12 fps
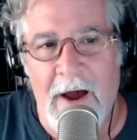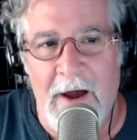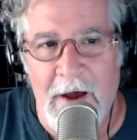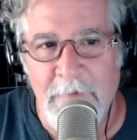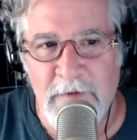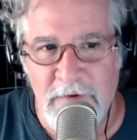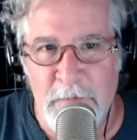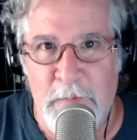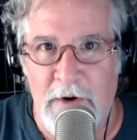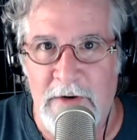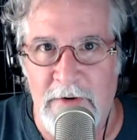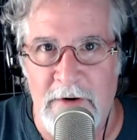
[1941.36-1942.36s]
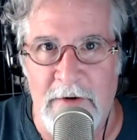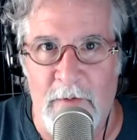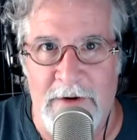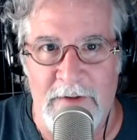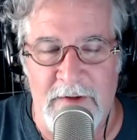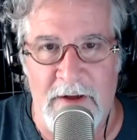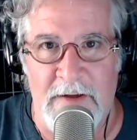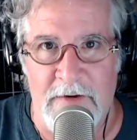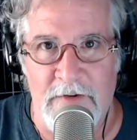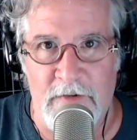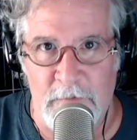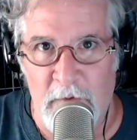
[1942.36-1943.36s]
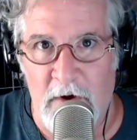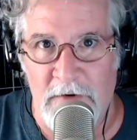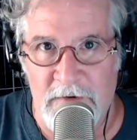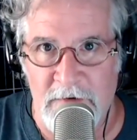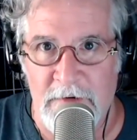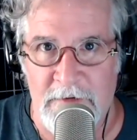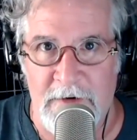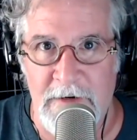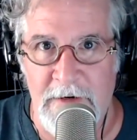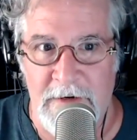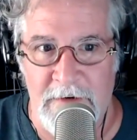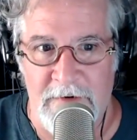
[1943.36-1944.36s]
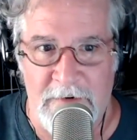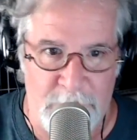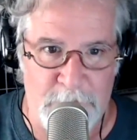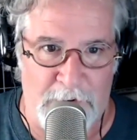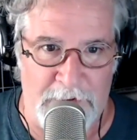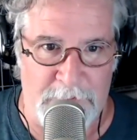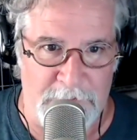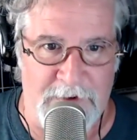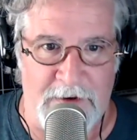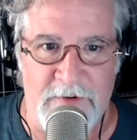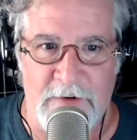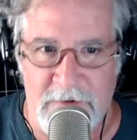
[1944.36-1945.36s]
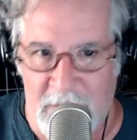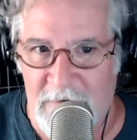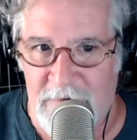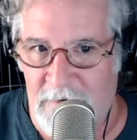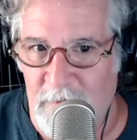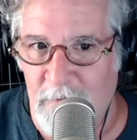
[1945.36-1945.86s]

I'm disappointed you didn't want to take your small children into potential danger.